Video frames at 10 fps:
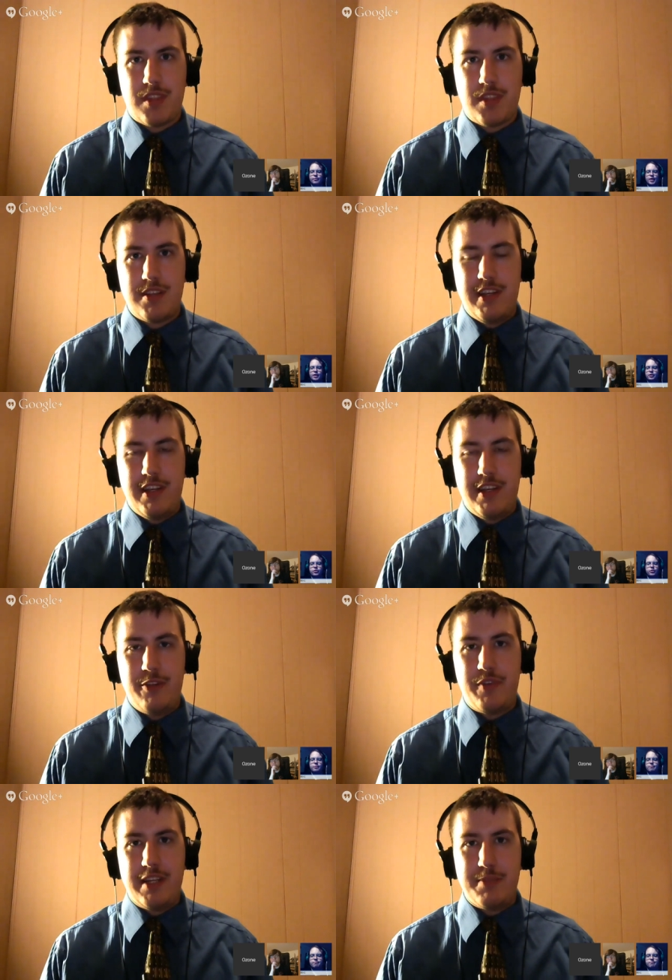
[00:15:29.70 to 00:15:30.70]
Did
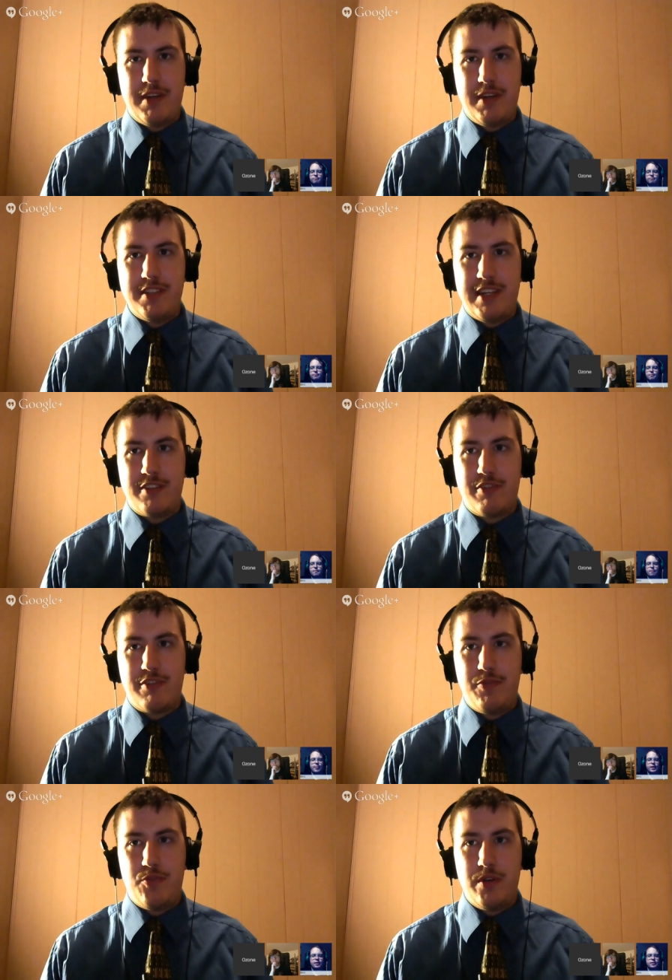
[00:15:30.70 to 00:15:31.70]
either of you guys play Assassin's
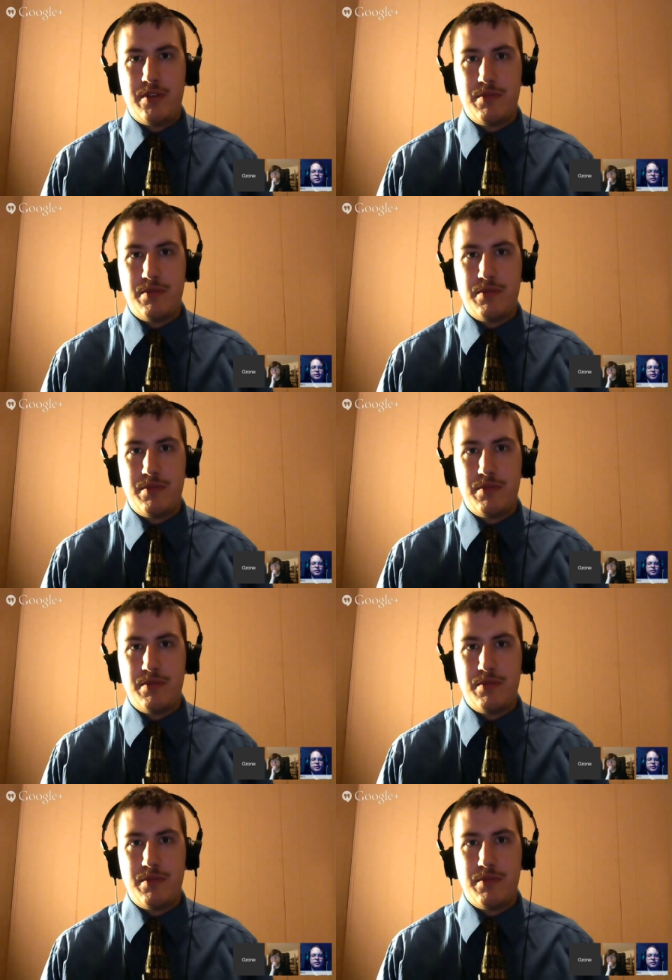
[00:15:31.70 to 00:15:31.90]
Creed 4?